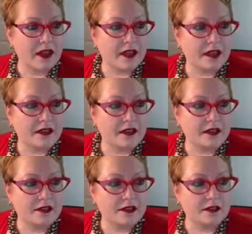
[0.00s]

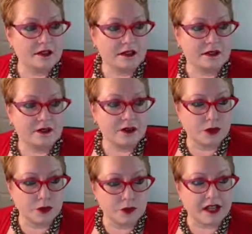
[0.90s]
And
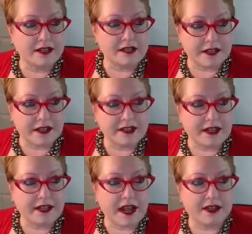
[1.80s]
Zoom meetings and
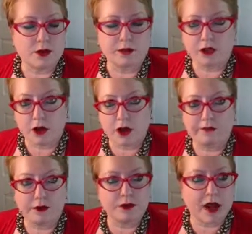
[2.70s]
things like that. So if you're
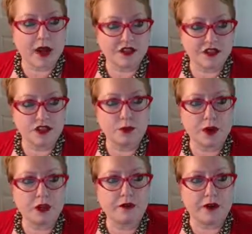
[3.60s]
starting from scratch, this
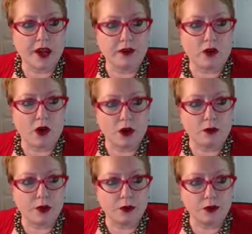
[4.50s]
is where you'd find
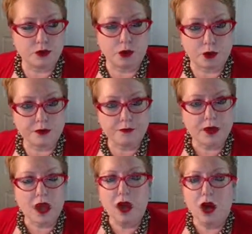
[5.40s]
all of those tools.